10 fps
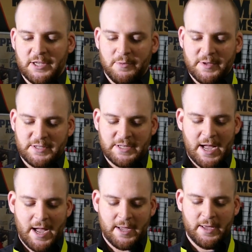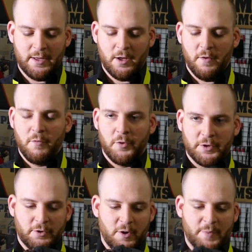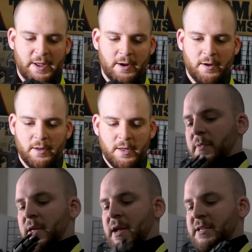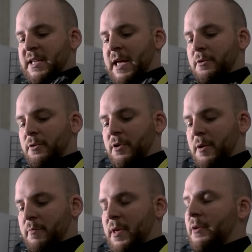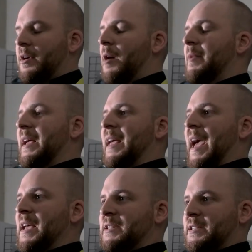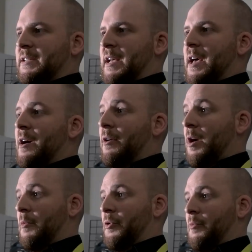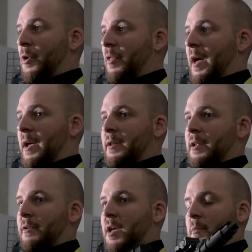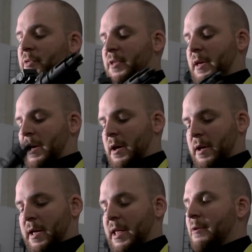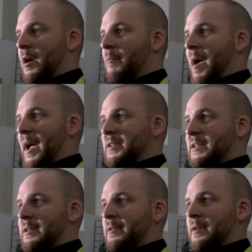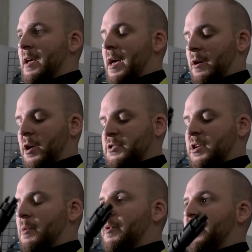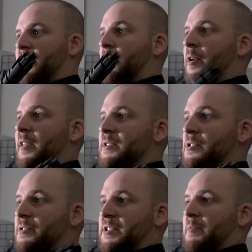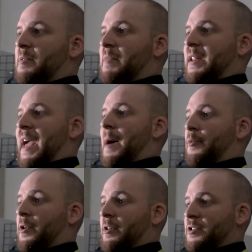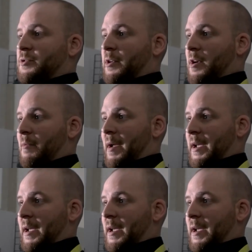CQB stock, overmolded grip here, a nice angle grip. It'll come in a case. It'll come with a remote line. It'll come with the 80-round magazine. It'll also come with one of the new Tippmann mid-cap 120-round